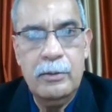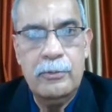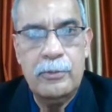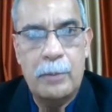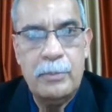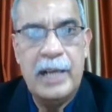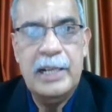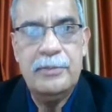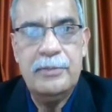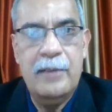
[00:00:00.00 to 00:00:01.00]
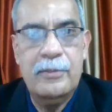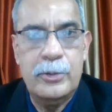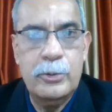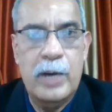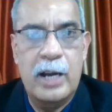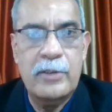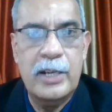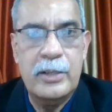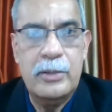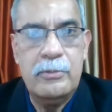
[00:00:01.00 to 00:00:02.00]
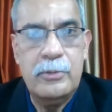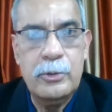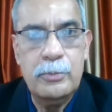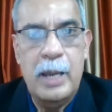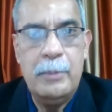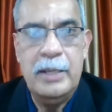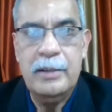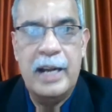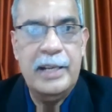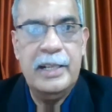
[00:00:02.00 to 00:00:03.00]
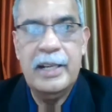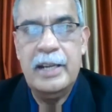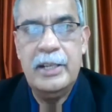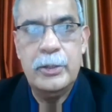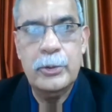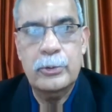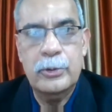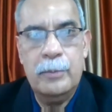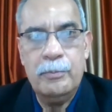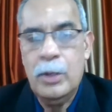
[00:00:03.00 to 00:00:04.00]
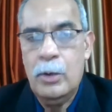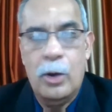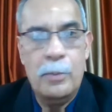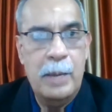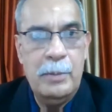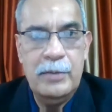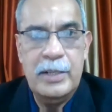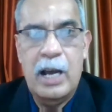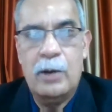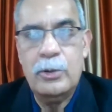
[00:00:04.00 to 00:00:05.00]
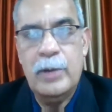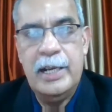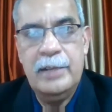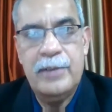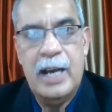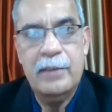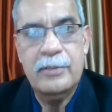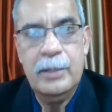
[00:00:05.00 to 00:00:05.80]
from 95 to 100 to maybe 90, 92, or maybe even down to 85.